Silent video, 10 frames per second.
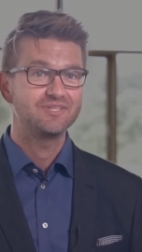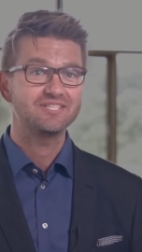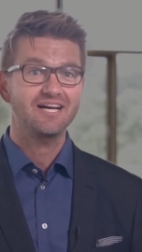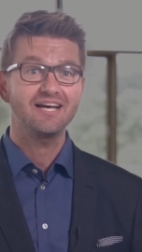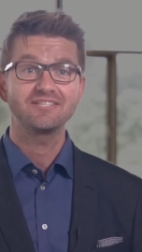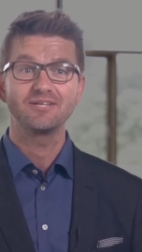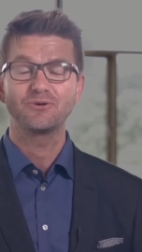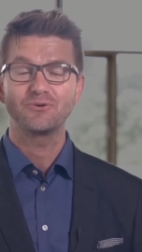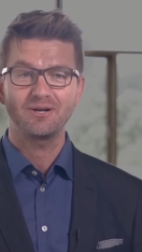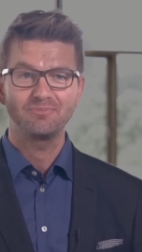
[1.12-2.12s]
Design is
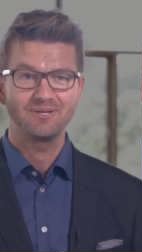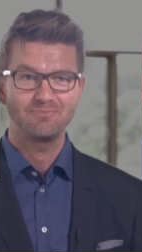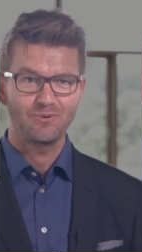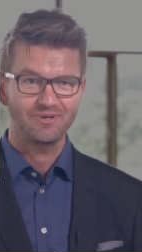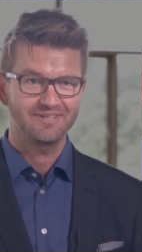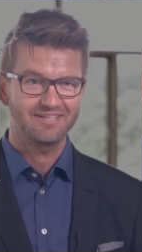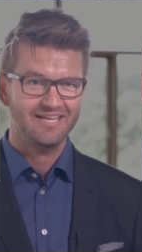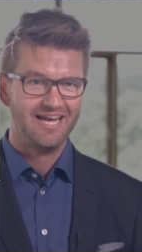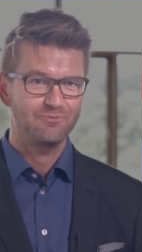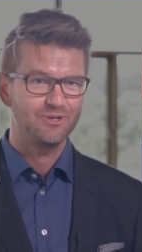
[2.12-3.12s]
incredibly important,
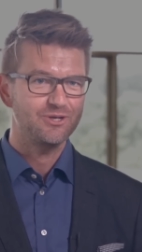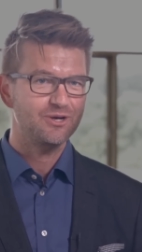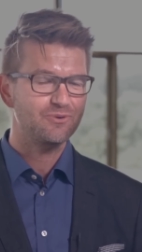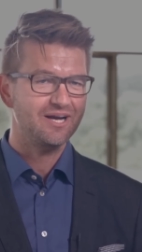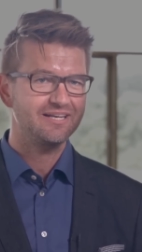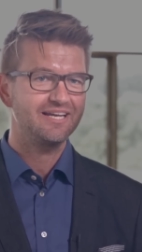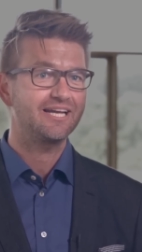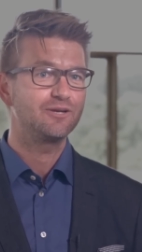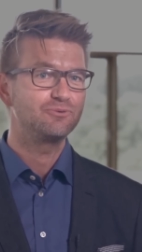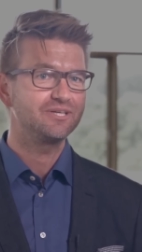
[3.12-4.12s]
and when done right, it
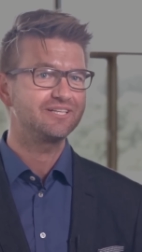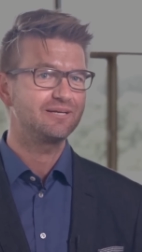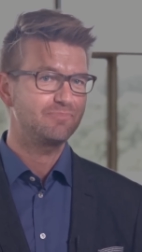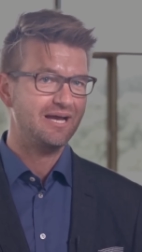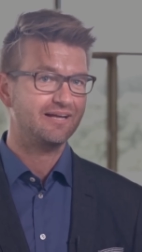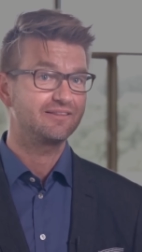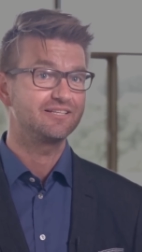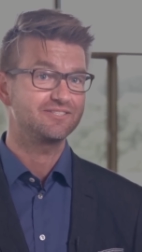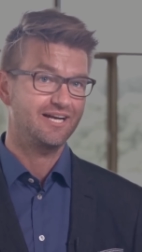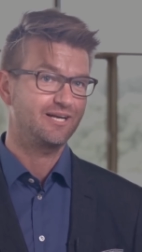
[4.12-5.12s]
can really impact the
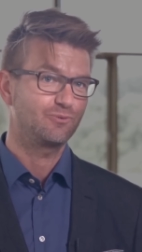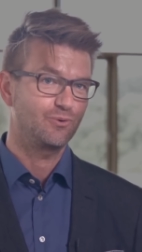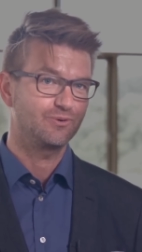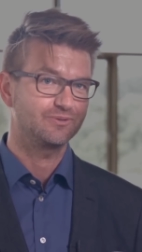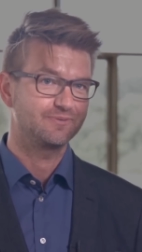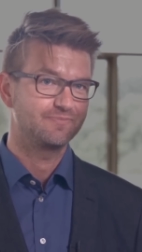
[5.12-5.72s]
entire world.